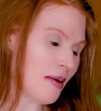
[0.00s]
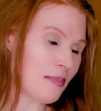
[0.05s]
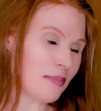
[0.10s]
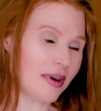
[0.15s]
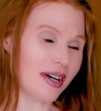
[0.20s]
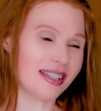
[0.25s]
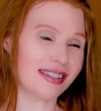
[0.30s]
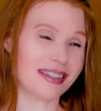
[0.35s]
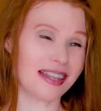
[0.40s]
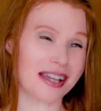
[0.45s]

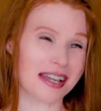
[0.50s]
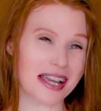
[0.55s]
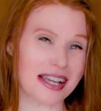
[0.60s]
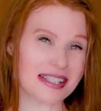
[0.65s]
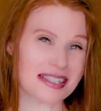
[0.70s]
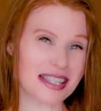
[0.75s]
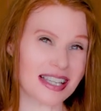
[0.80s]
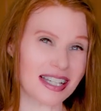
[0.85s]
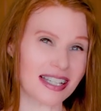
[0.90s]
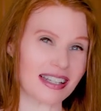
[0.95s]
But like I
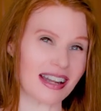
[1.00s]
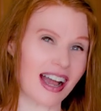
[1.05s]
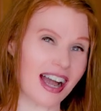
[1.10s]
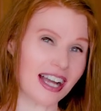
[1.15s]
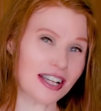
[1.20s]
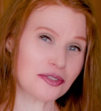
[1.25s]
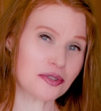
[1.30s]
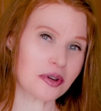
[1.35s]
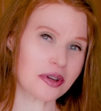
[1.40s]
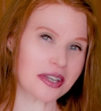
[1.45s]
said,
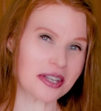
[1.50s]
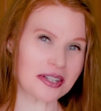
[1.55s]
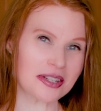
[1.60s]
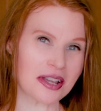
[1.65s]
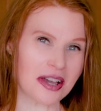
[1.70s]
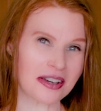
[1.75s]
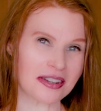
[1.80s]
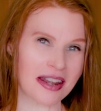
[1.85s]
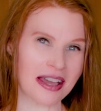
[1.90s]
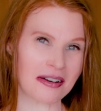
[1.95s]
I drink a
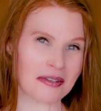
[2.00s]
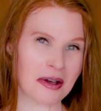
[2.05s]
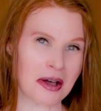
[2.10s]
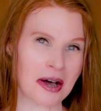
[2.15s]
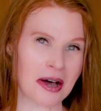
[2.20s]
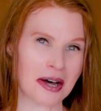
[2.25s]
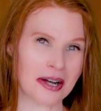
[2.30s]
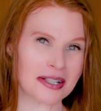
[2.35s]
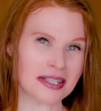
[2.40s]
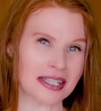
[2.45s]

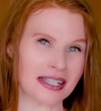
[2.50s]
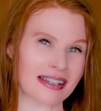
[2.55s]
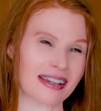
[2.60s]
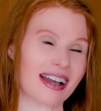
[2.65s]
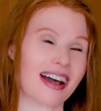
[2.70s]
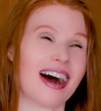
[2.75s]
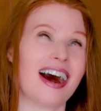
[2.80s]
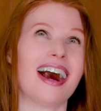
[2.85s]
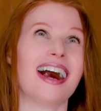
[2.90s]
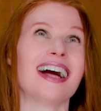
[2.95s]

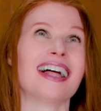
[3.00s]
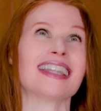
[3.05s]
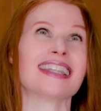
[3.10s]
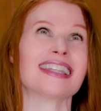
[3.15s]
non-alcoholic a